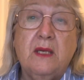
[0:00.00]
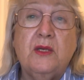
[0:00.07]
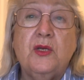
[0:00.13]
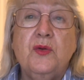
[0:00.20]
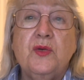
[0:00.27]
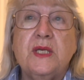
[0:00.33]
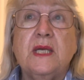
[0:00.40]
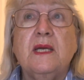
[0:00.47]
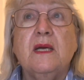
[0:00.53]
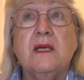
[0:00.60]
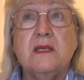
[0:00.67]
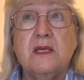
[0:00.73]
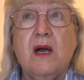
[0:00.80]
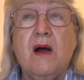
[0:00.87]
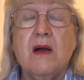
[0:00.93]
using
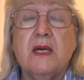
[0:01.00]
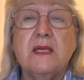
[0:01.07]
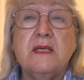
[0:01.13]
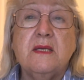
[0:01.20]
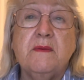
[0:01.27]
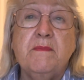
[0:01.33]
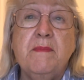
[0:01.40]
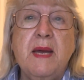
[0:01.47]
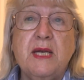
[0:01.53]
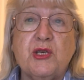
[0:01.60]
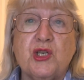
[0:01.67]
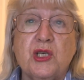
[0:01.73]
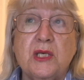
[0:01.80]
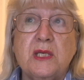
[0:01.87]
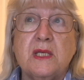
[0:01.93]
targeted
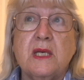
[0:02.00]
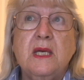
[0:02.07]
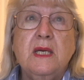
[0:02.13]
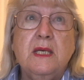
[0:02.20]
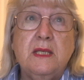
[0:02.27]
measures